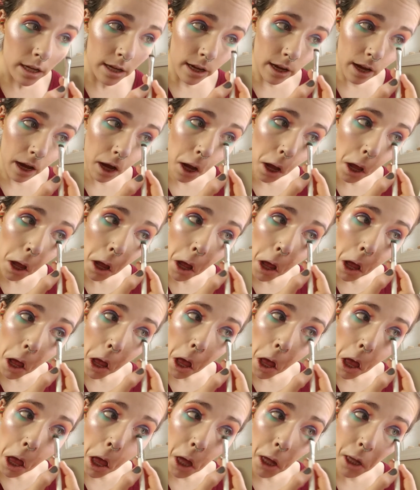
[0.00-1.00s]
Yeah,
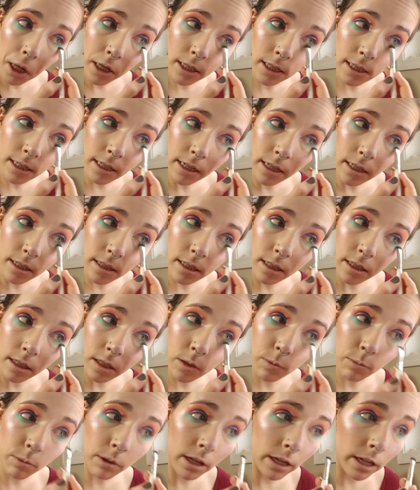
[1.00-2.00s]
that's nice. And
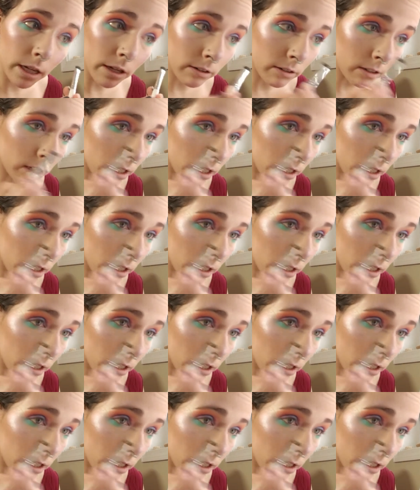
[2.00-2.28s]
it's blending